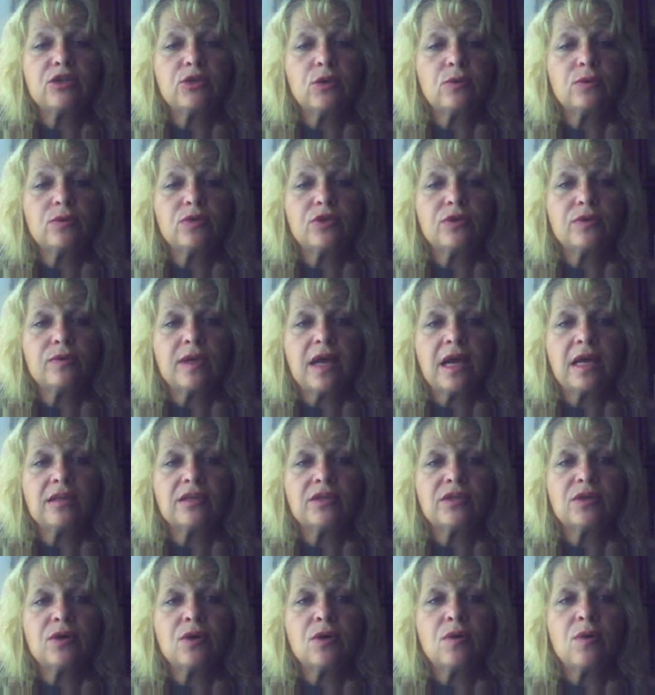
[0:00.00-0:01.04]
I don't do that.
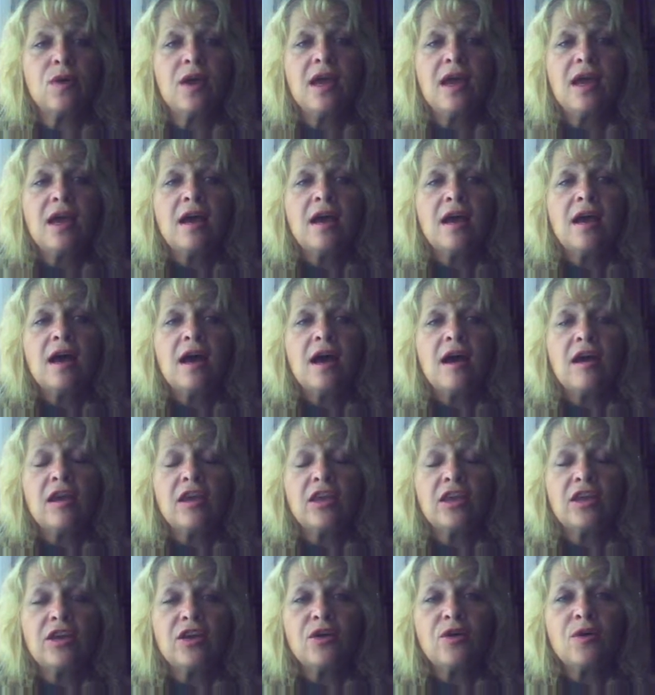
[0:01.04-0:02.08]
So,
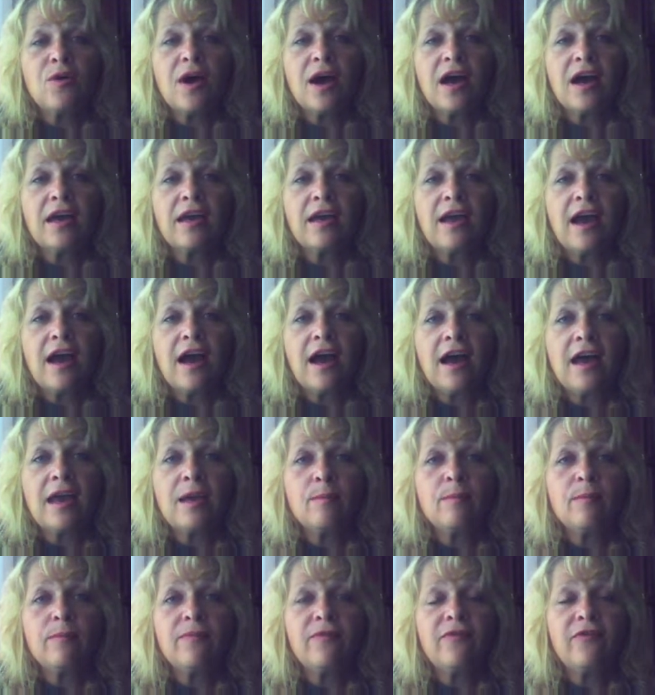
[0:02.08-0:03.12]
you know,
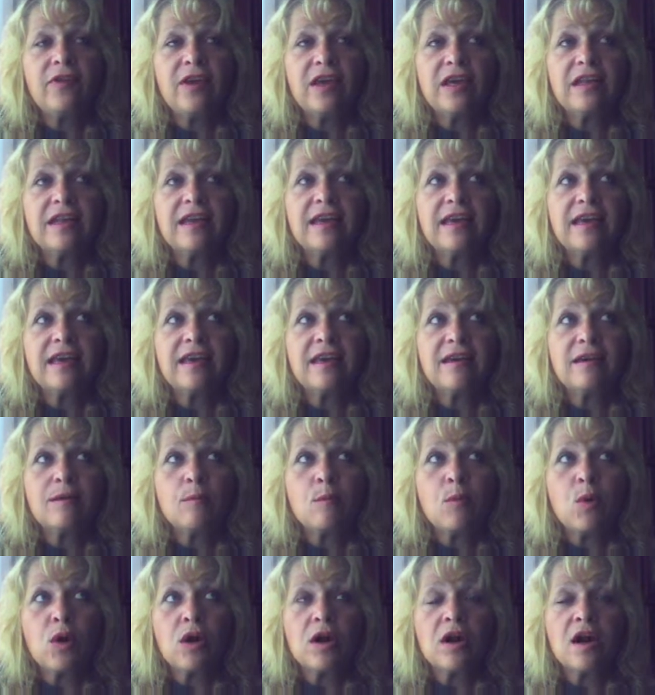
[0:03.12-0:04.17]
I'm
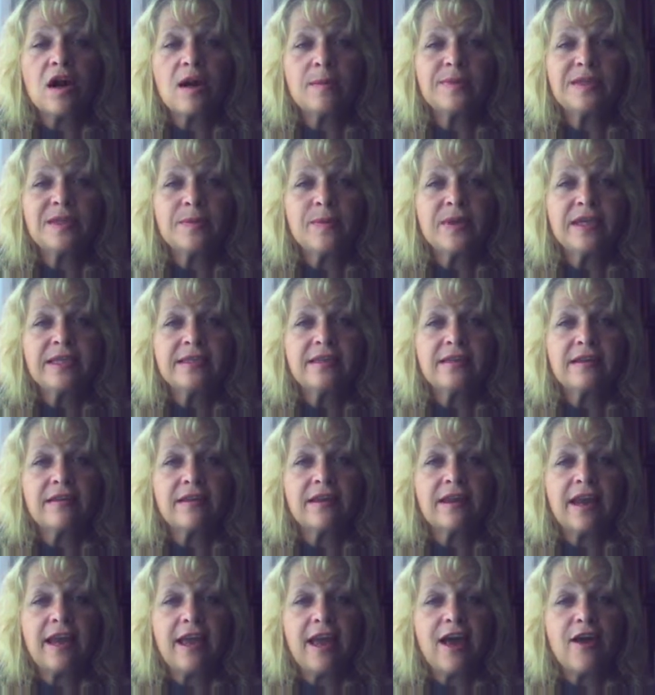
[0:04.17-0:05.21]
feeling more optimistic
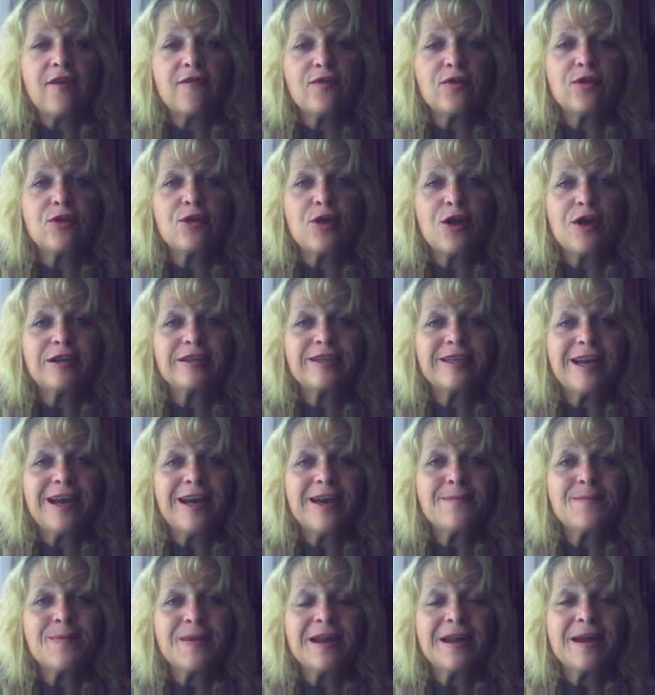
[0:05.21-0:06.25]
than I have in a long
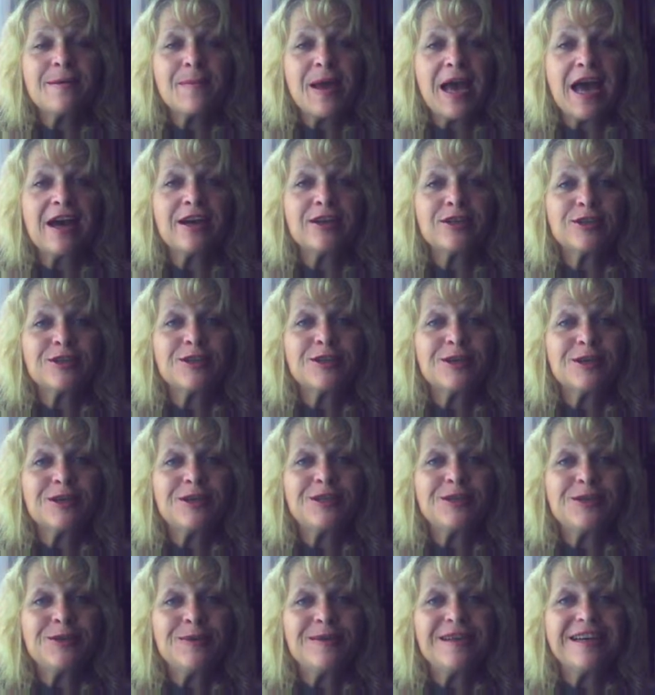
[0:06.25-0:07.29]
time that I'm actually
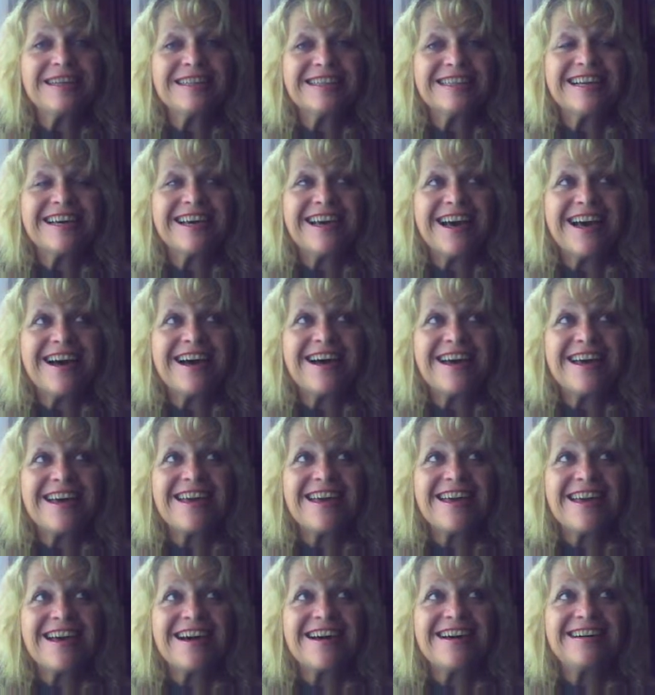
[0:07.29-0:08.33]
going to do this. Like
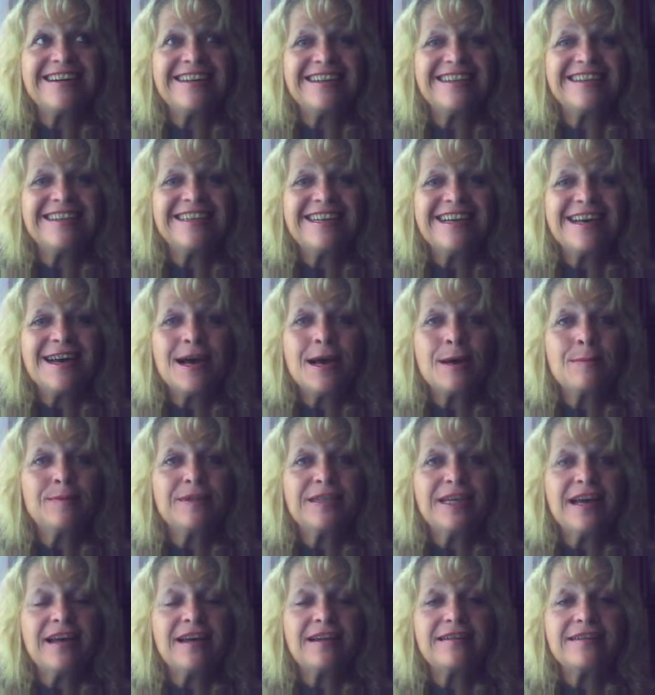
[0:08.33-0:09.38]
I'm
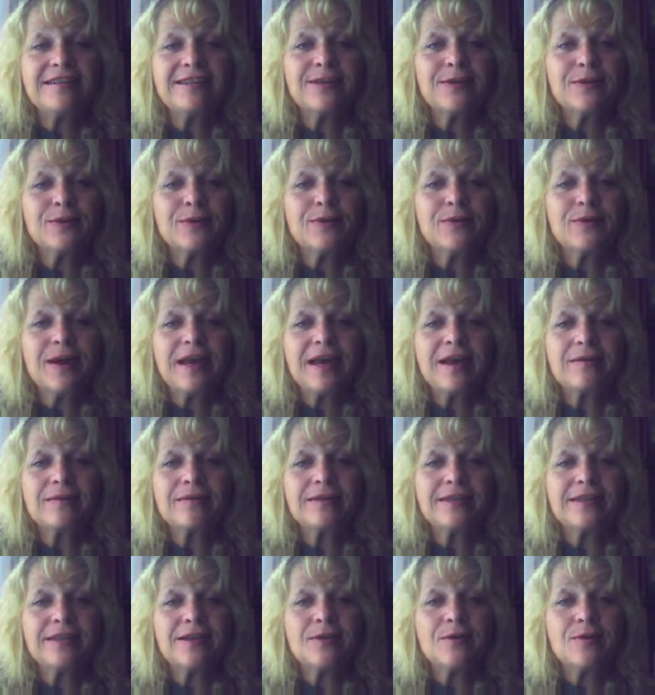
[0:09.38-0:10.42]
done screwing
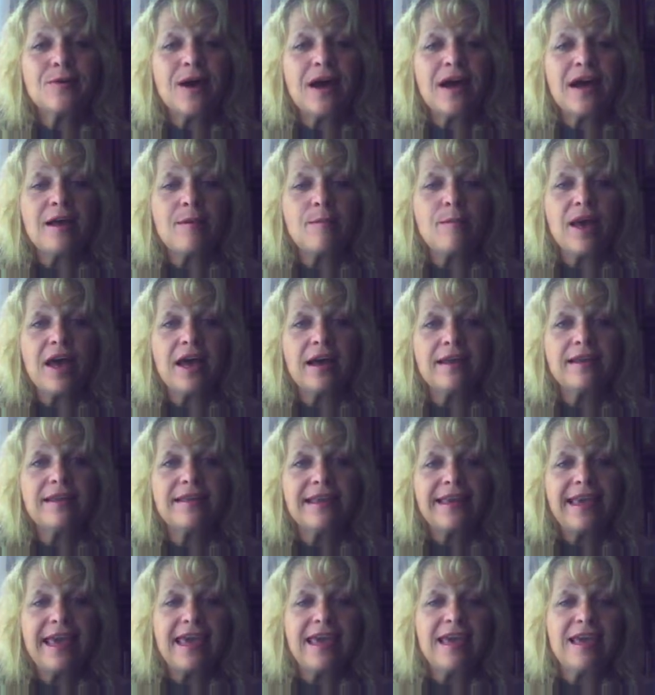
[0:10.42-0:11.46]
around. So I'm back in
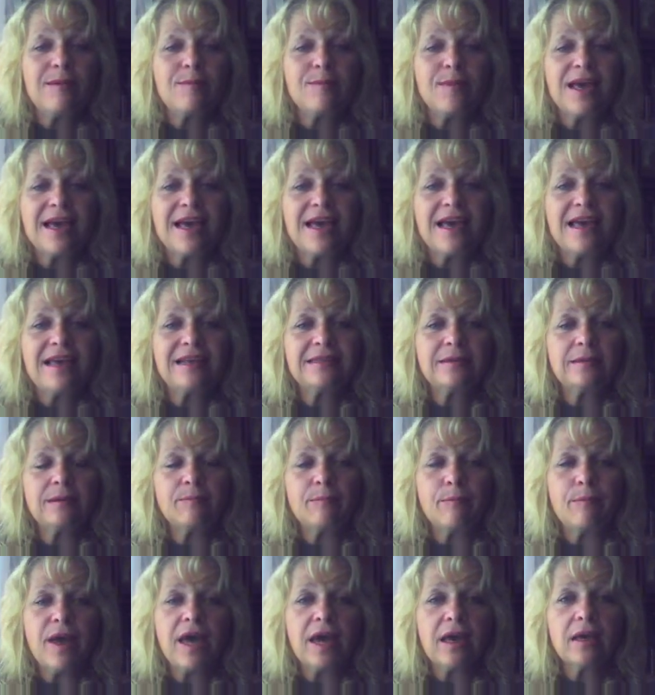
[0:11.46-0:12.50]
the game, guys.
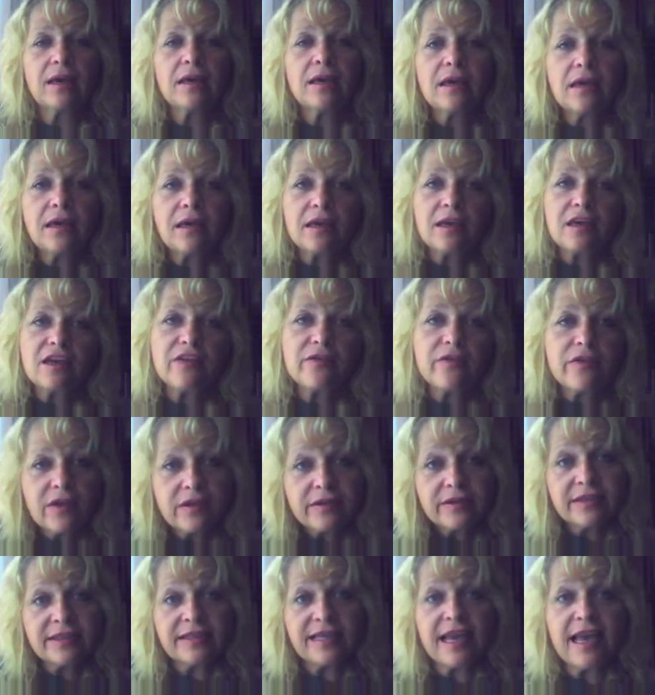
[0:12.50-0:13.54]
Back in
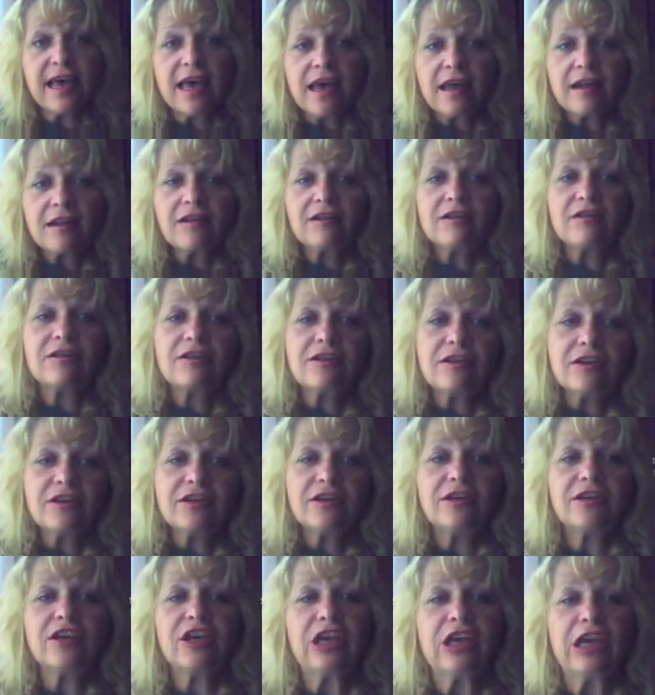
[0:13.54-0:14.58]
the saddle
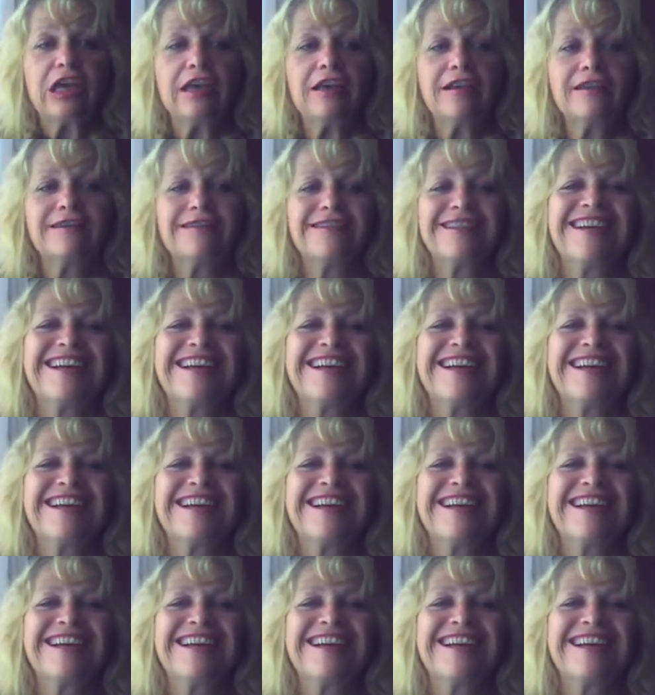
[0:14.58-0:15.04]
again.